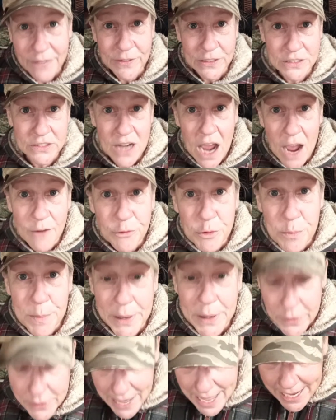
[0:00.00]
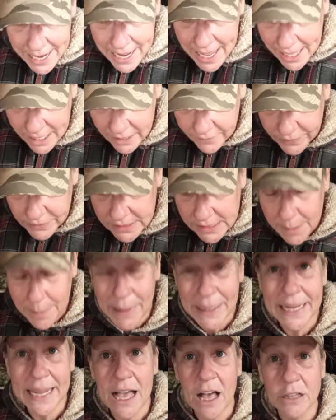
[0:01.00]
if it's not from Marietta and if it's
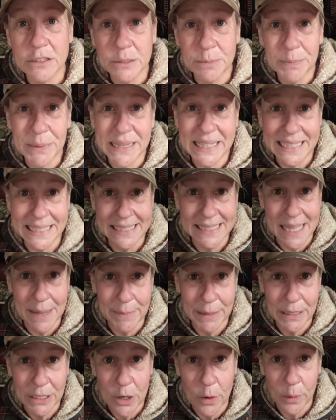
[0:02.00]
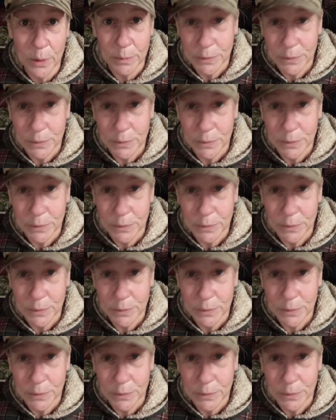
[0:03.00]
somebody else, please let me know